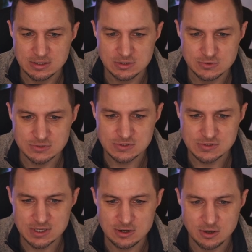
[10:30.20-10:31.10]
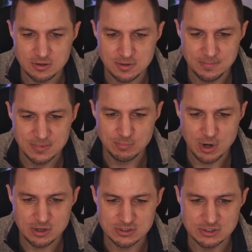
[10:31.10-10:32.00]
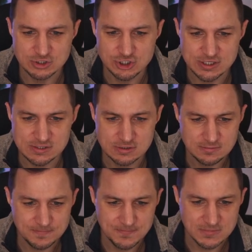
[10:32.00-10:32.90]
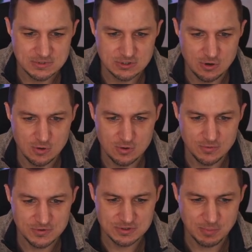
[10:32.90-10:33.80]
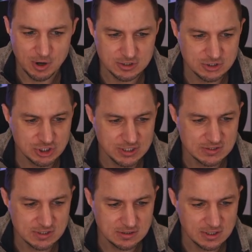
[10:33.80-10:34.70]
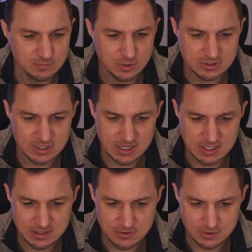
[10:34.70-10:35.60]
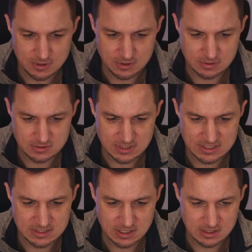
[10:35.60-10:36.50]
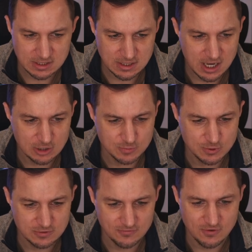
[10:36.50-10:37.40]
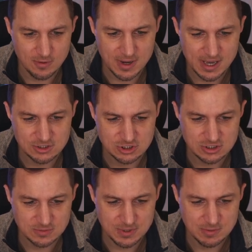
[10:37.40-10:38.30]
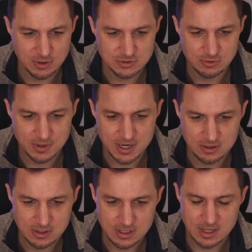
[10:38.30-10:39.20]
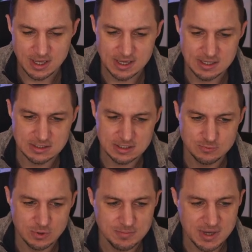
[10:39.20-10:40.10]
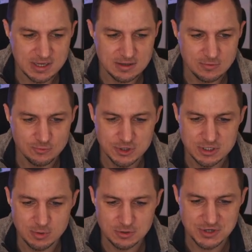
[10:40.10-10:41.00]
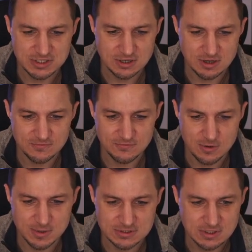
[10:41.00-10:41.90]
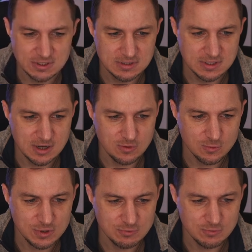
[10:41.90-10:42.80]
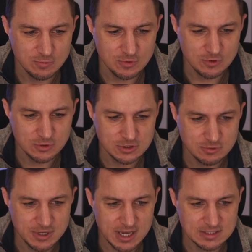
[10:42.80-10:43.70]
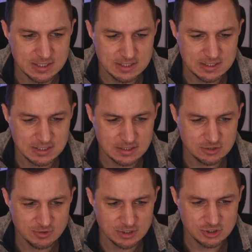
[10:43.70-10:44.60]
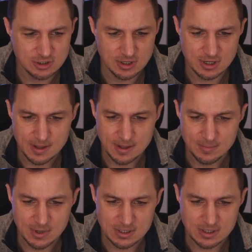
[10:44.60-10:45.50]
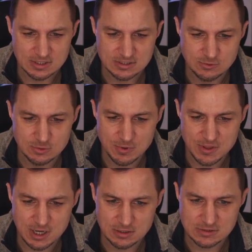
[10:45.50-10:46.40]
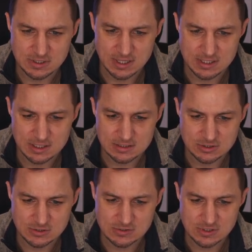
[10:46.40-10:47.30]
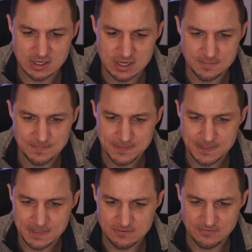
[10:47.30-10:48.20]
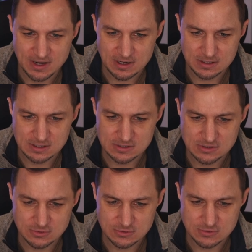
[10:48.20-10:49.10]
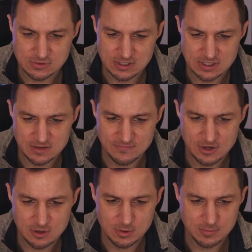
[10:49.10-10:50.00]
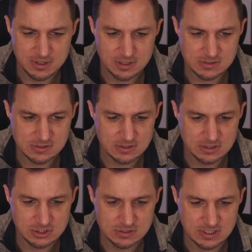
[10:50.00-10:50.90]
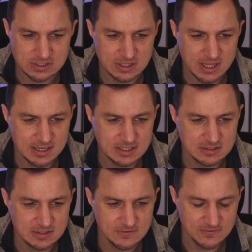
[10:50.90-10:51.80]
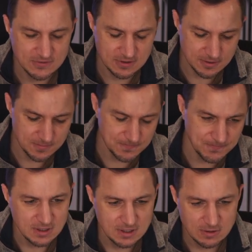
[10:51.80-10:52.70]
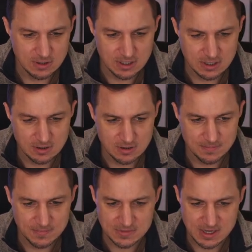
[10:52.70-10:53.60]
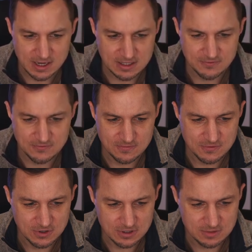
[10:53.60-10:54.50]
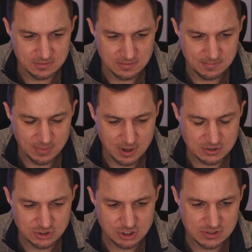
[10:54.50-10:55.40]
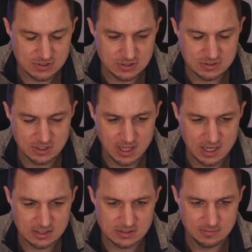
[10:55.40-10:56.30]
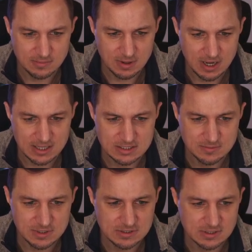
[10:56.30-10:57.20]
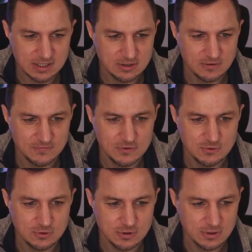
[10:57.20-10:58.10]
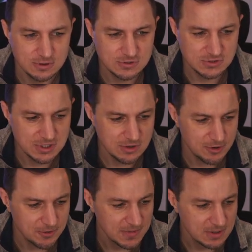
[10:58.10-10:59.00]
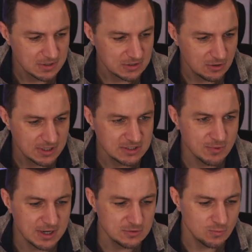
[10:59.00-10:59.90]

use this thing called parse JSON. So this parse JSON, it will take the data output from my HTTP module now, and it will make readable data from it. Now we could create a data structure, but let's do it without, and let's just say the final is to set a variable because it just doesn't like it if, um, uh, yeah, if the parse JSON is the last item inside of your scenario. So let's run